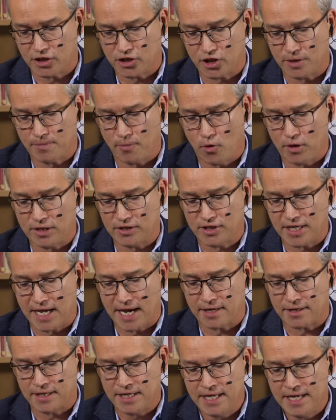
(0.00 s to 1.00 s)
And she points
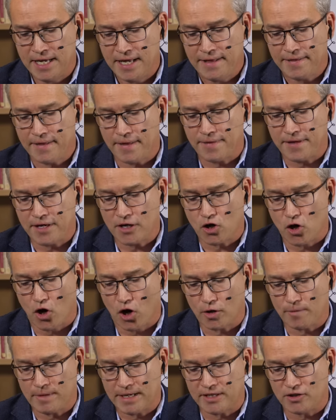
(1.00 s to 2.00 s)
out that the
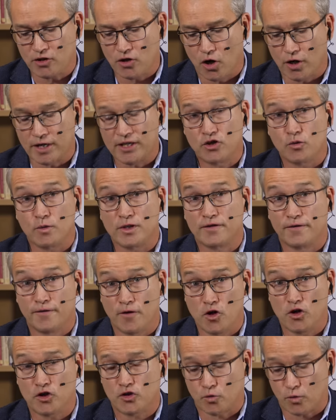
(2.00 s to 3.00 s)
economy has gone into its
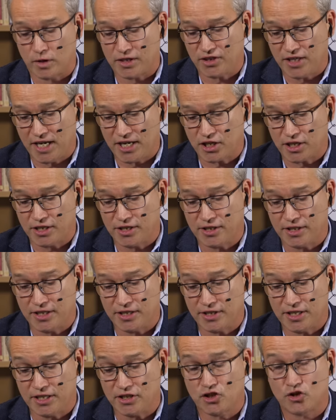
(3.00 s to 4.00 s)
first recession
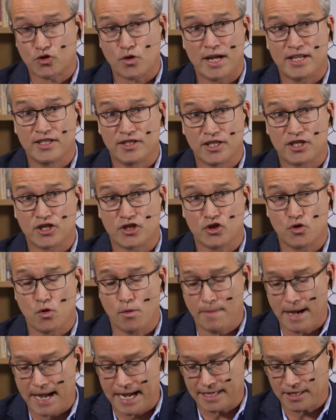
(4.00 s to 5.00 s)
since its transition to
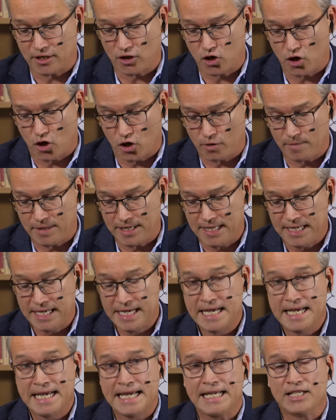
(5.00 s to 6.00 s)
a market economy.
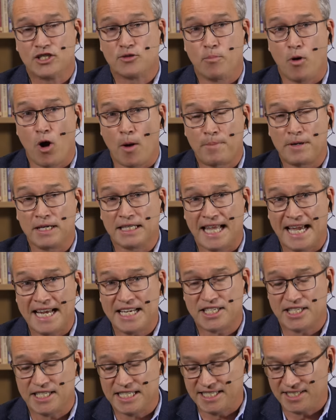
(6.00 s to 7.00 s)
Its
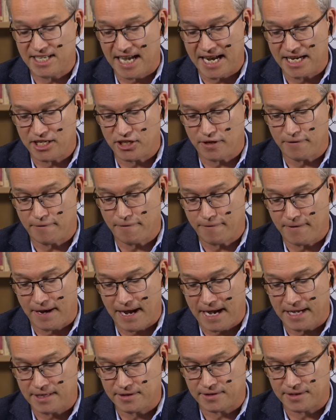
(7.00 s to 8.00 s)
population is aging
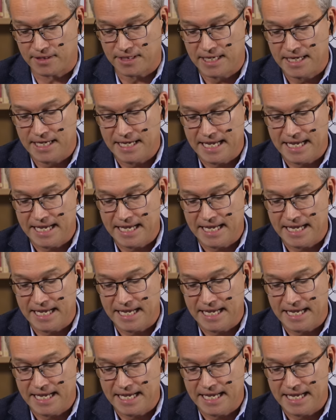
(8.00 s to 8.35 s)
fast.